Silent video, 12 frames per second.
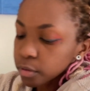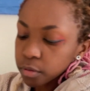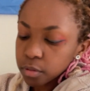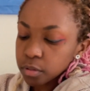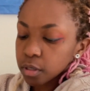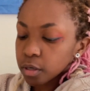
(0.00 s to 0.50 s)

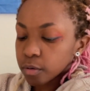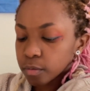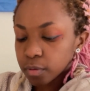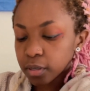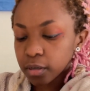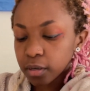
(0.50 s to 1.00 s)
So
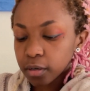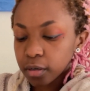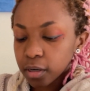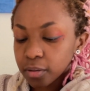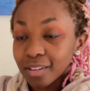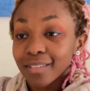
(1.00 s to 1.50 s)

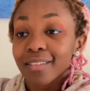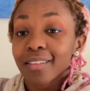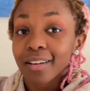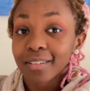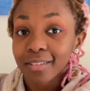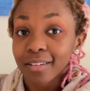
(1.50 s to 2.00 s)
now that
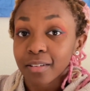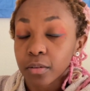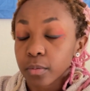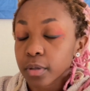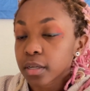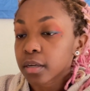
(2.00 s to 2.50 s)
that's out of the
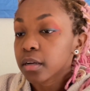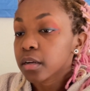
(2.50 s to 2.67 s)
way,